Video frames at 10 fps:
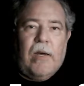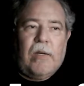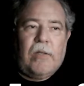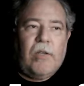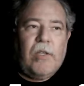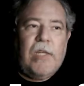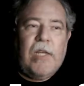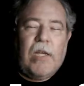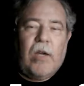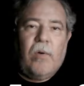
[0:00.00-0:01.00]
Couldn't
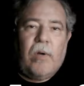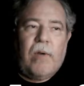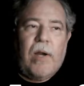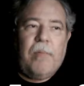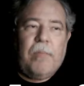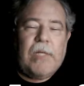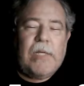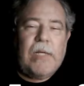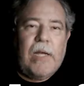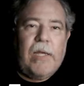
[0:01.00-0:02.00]
get it going right. But
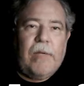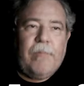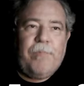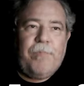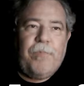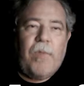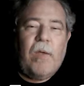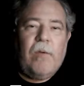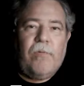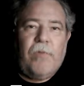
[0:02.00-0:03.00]
tonight,
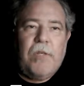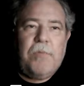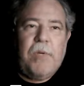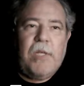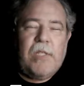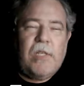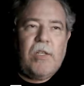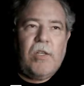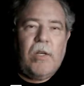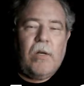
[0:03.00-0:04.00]
free speech
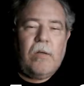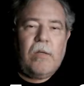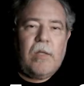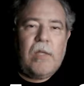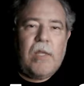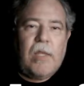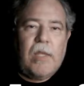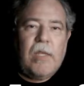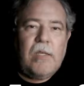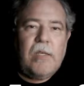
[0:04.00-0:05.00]
says,
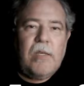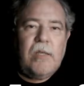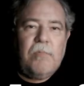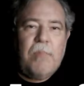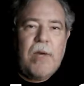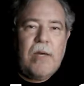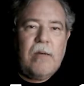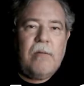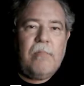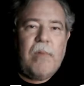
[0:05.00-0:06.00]
this is
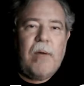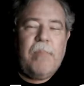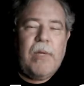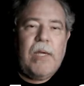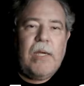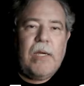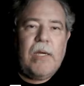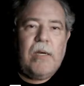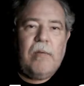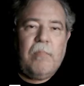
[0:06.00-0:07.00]
my big
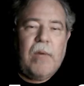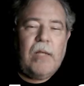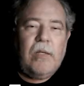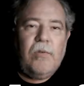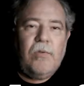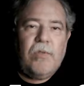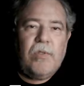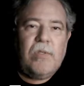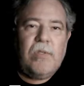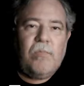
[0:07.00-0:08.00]
hit.
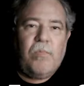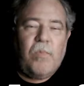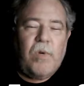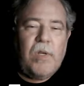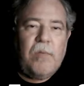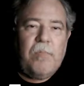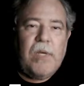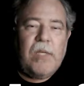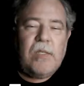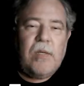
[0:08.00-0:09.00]
Milo's one of the
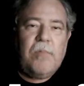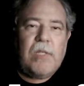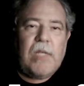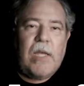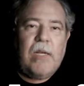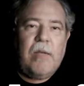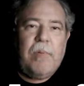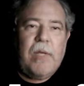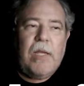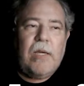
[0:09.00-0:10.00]
big subjects I end up
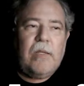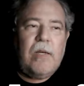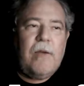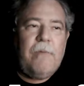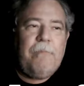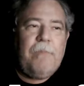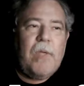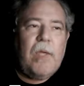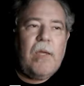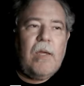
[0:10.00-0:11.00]
hitting a lot.
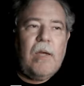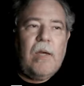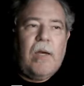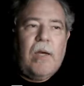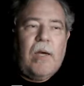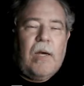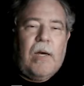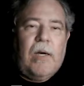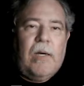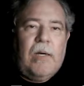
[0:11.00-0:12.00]

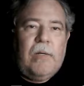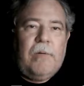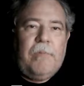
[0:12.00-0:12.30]
And